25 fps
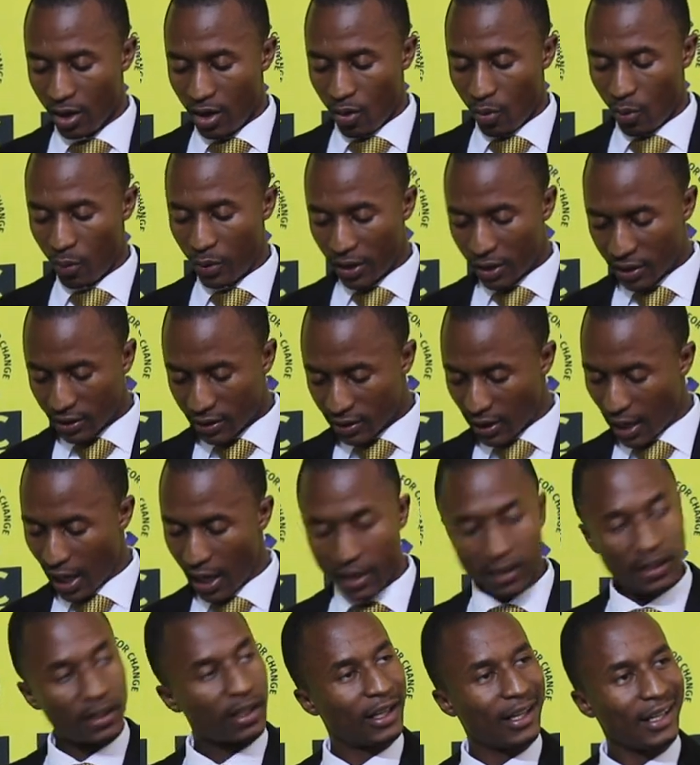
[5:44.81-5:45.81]
we
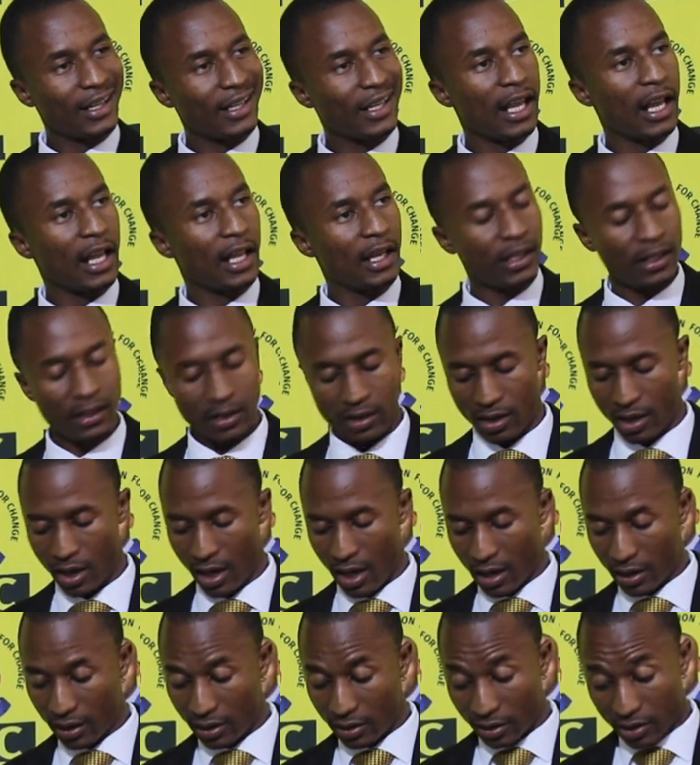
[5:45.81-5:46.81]
stand clearly
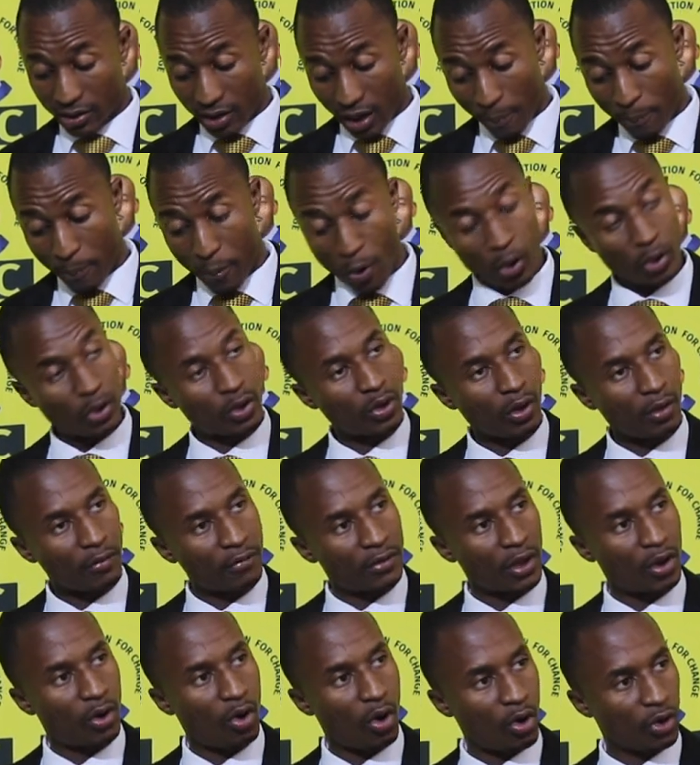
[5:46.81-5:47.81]
in support of
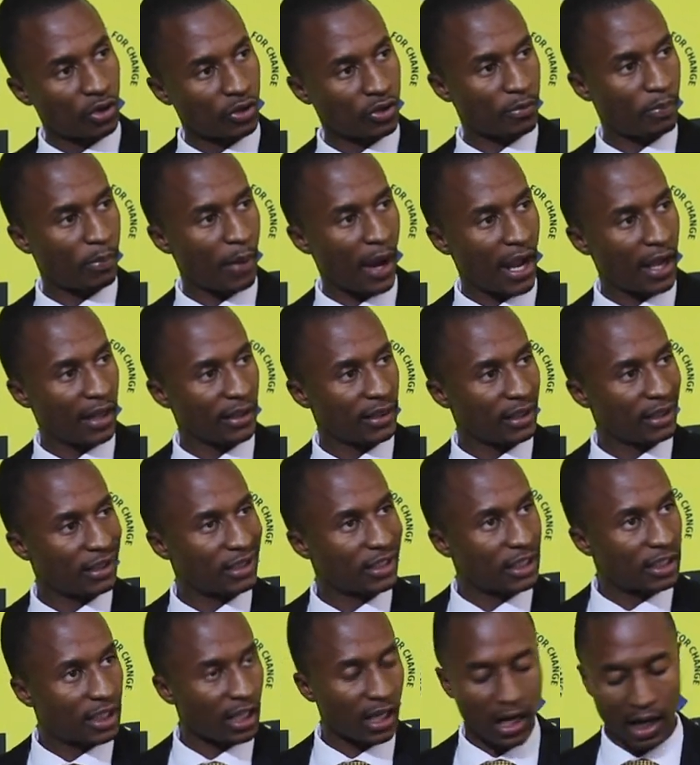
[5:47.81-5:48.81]
the cause by the
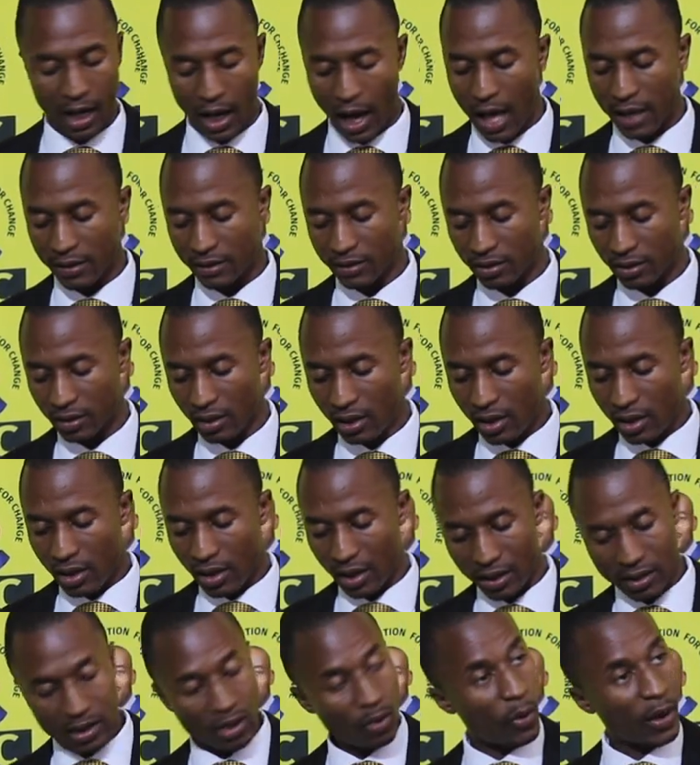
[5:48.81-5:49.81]
teaching class
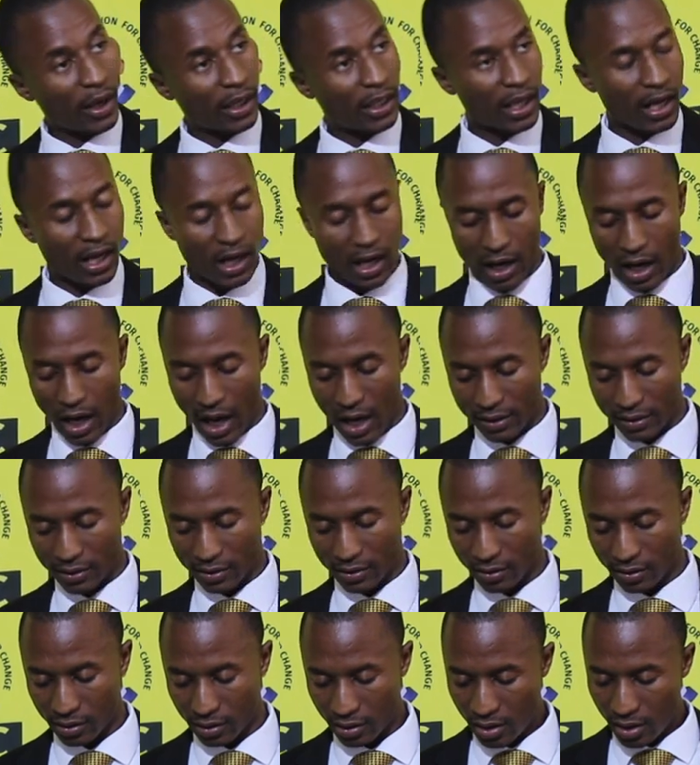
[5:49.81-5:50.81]
and the working
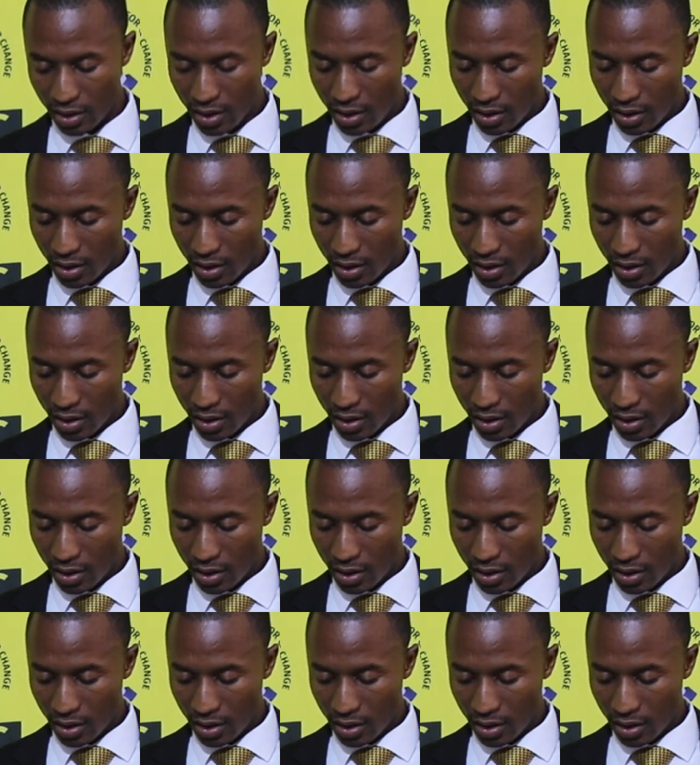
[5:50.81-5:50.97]
class